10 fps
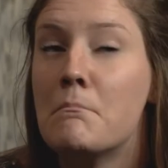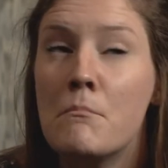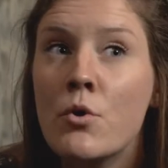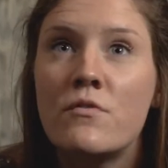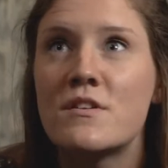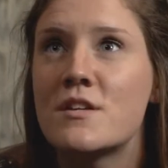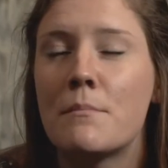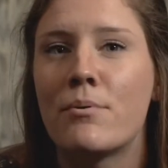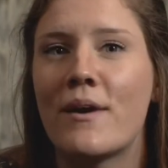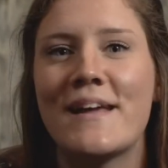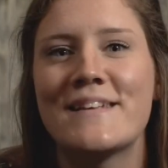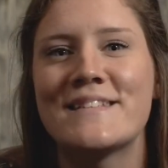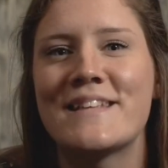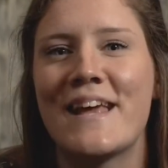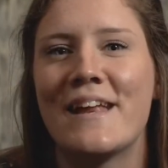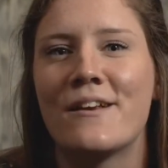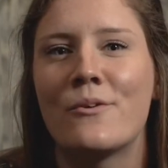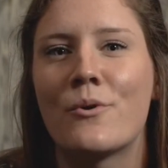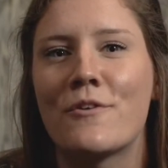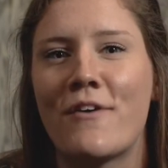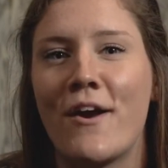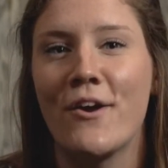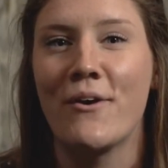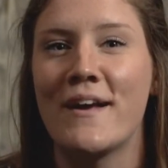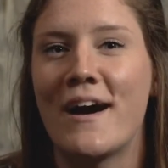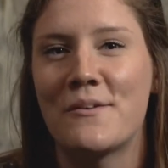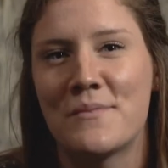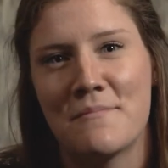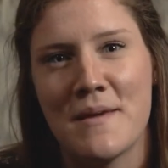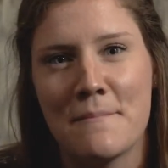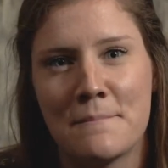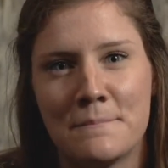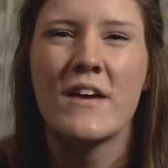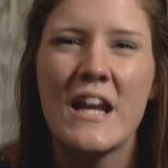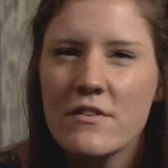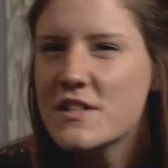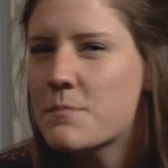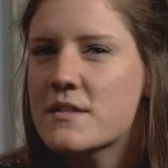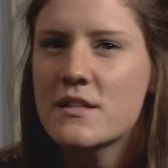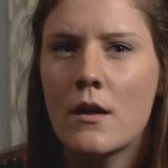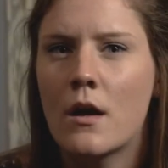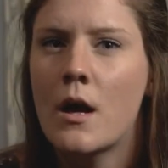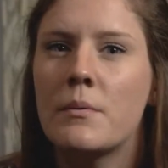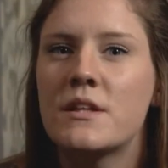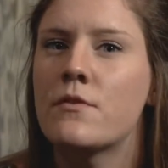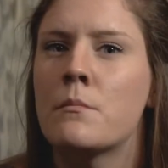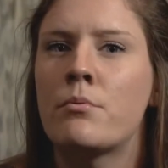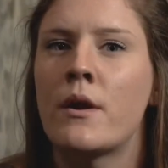moved to praise and glorify our great God with me. I've kind of expressed a couple different